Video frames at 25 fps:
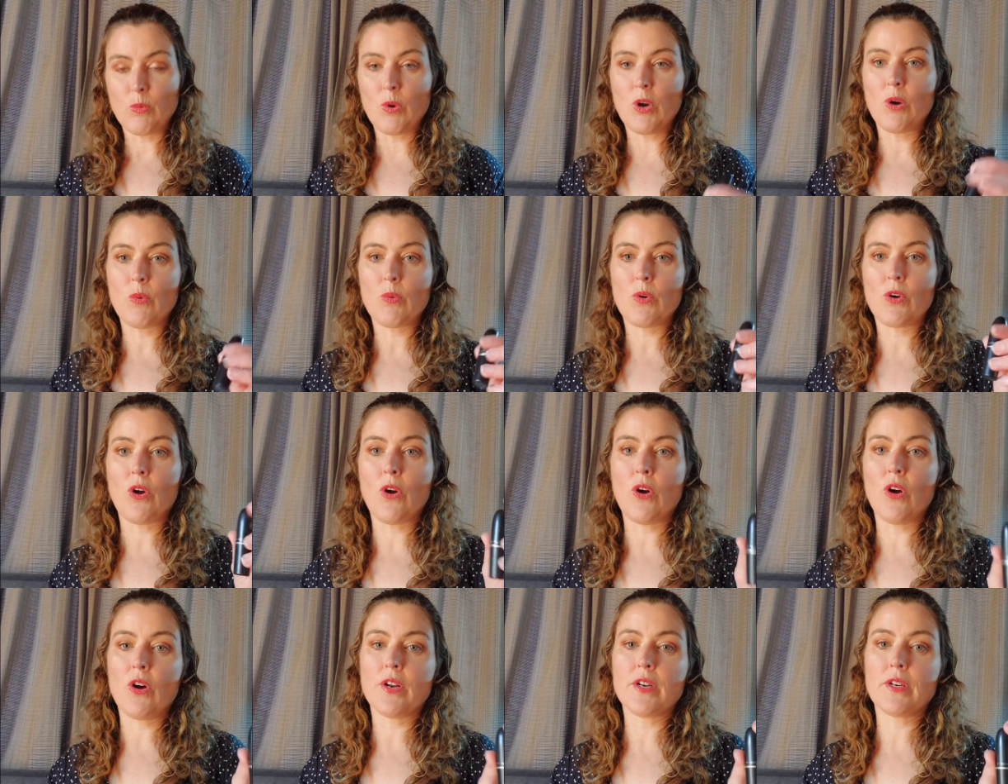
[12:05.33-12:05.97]
while
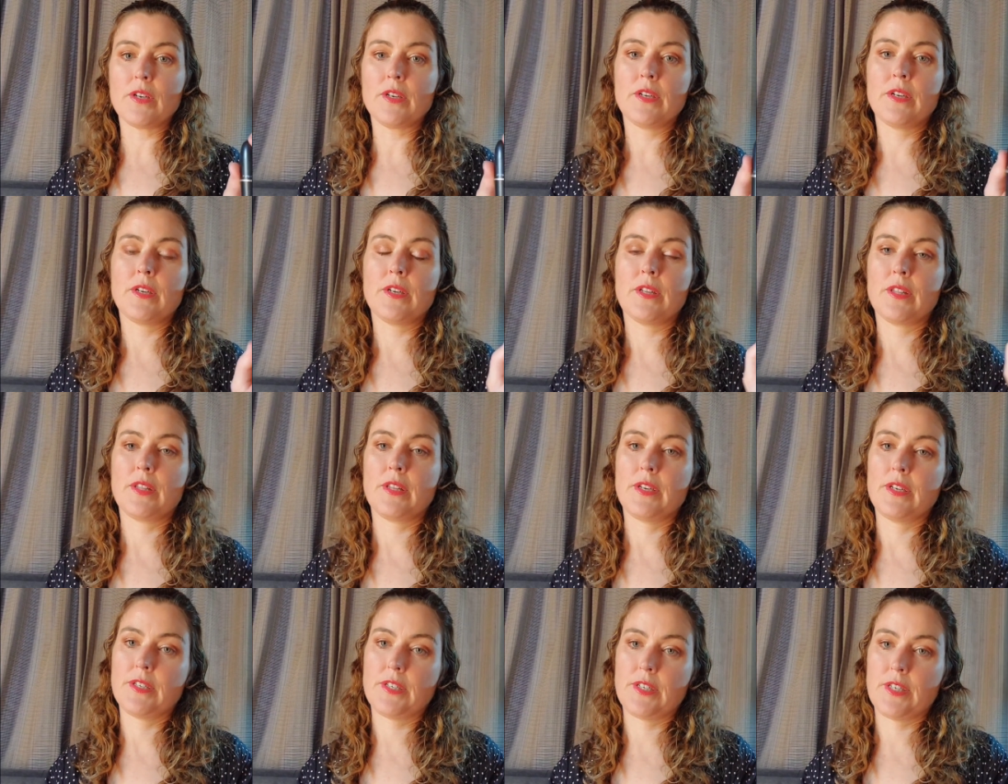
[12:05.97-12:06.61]
we're on
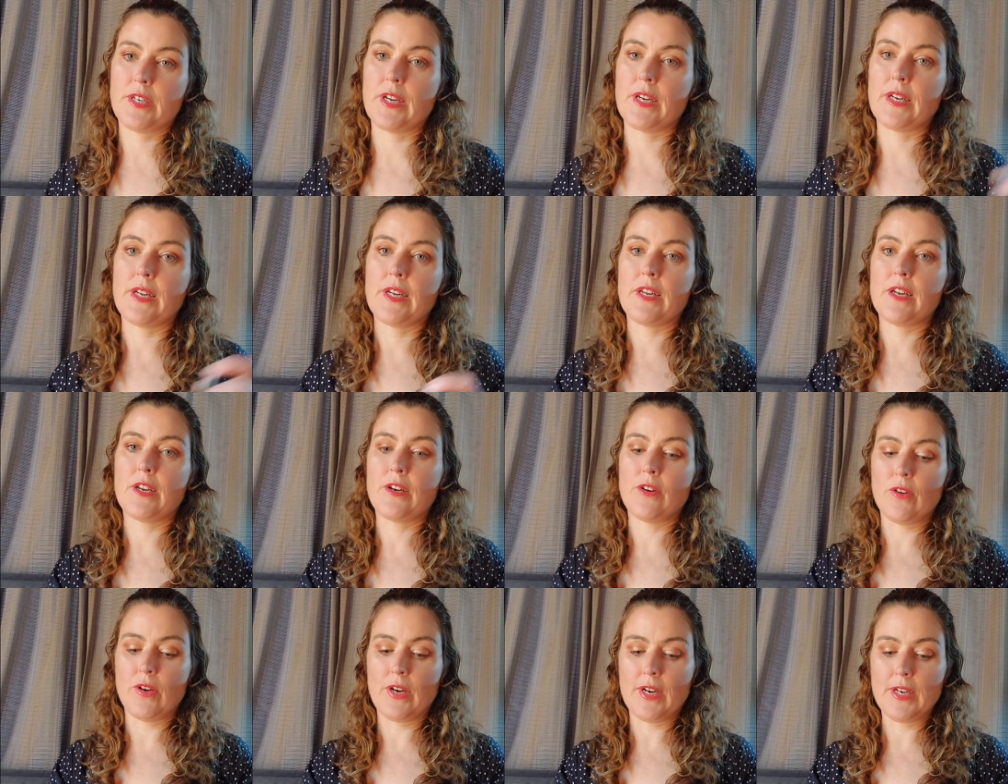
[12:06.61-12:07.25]
the
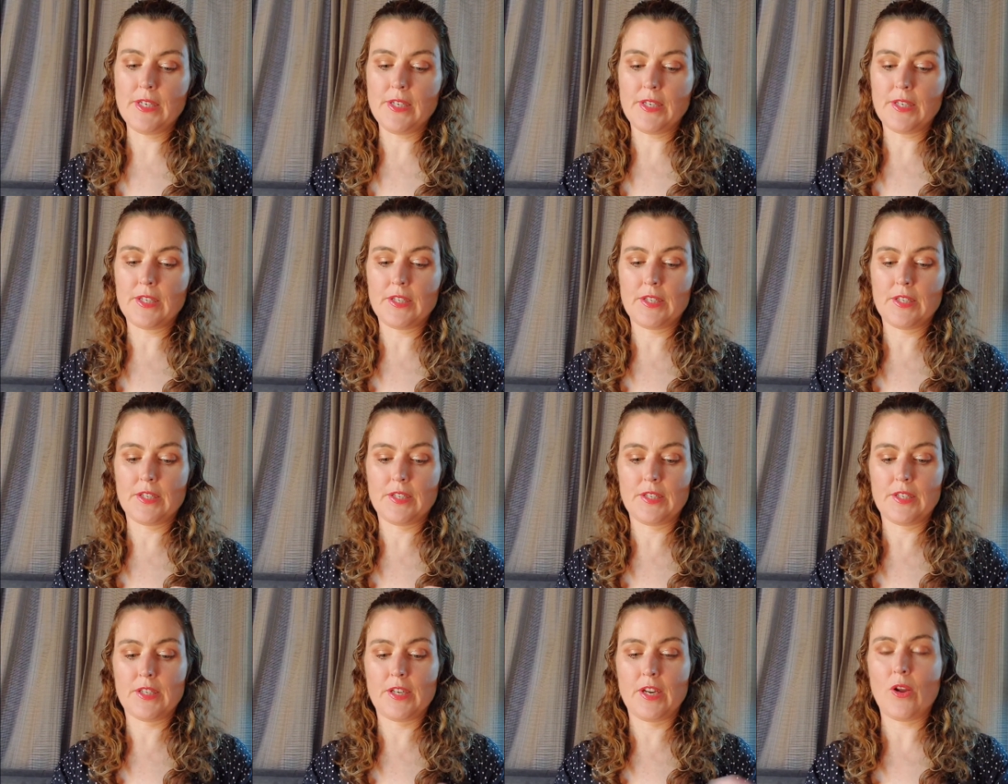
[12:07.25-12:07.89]
Teddy lines, this
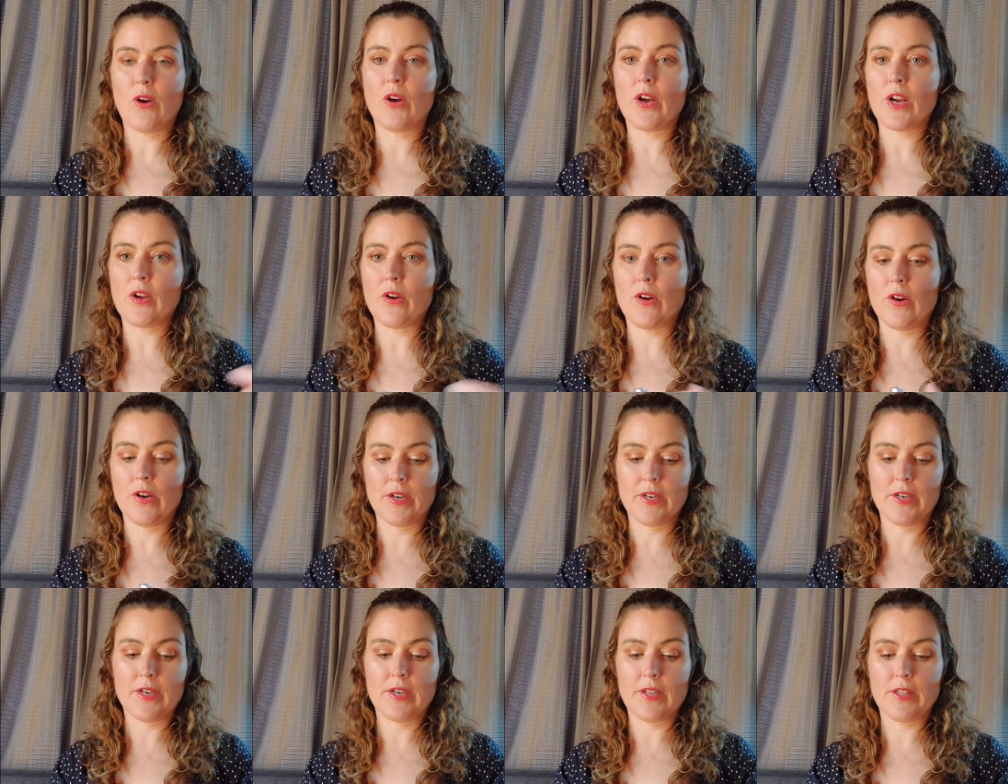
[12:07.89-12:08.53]
is the
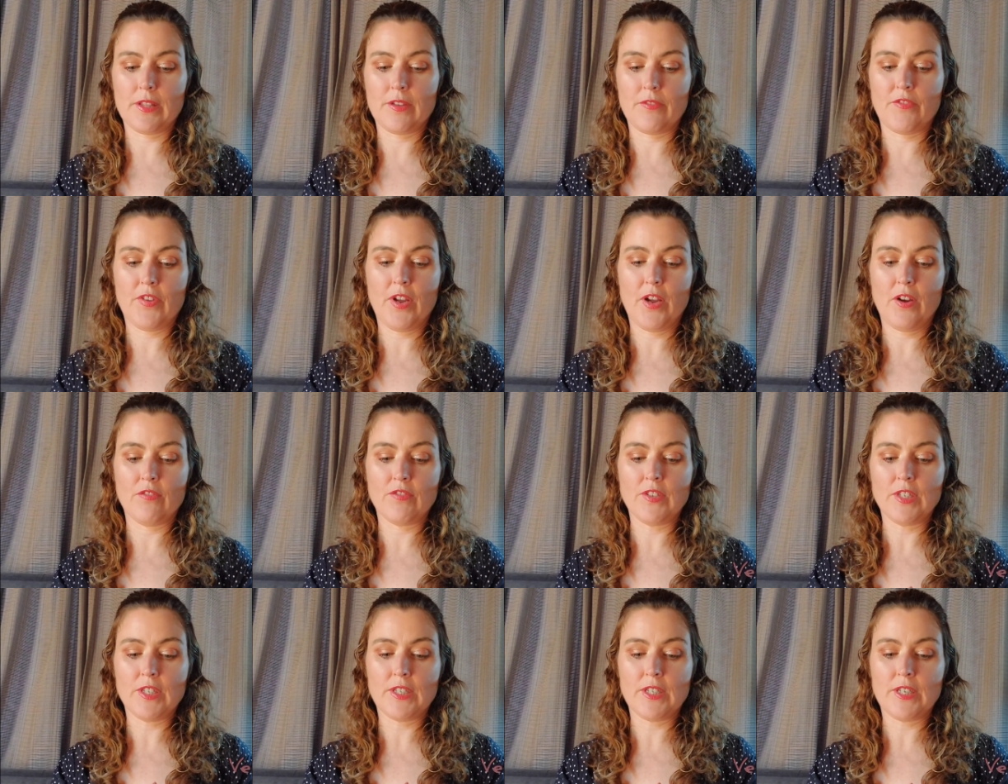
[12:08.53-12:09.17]
iconic, the
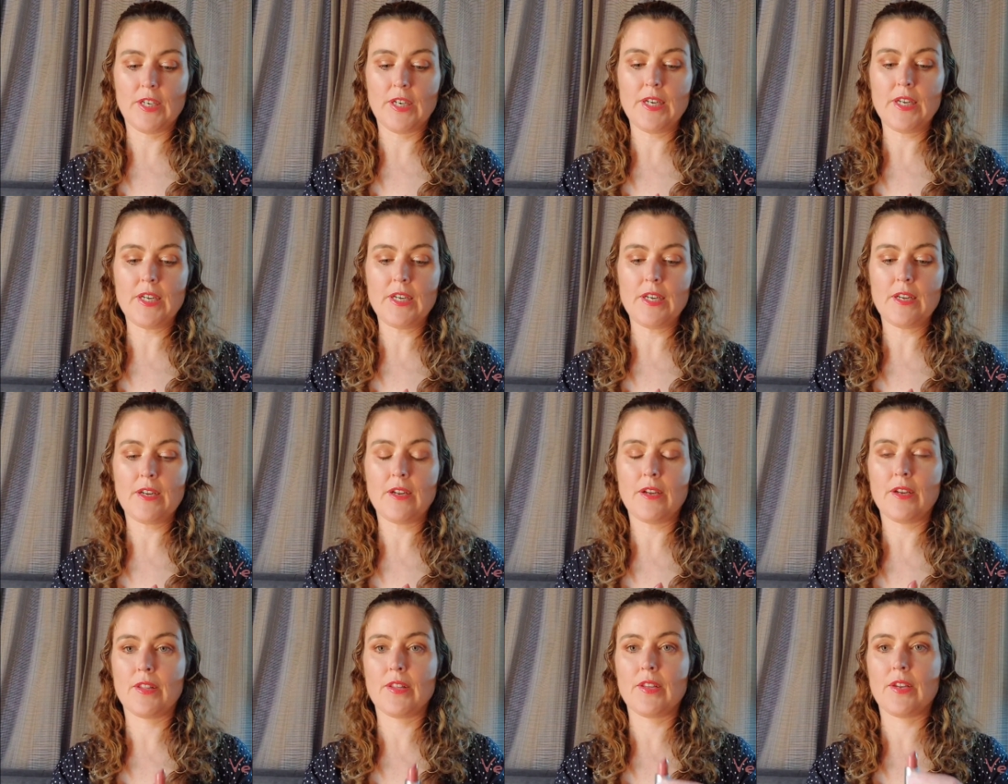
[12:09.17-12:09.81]
Velvet
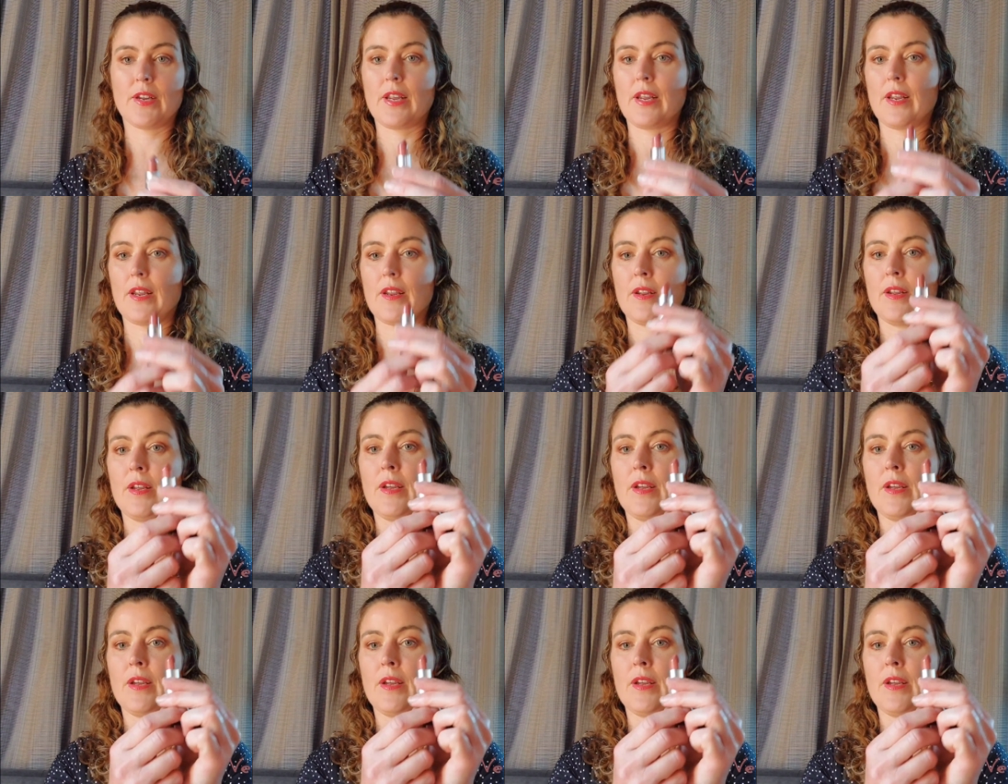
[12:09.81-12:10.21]
Teddy. I think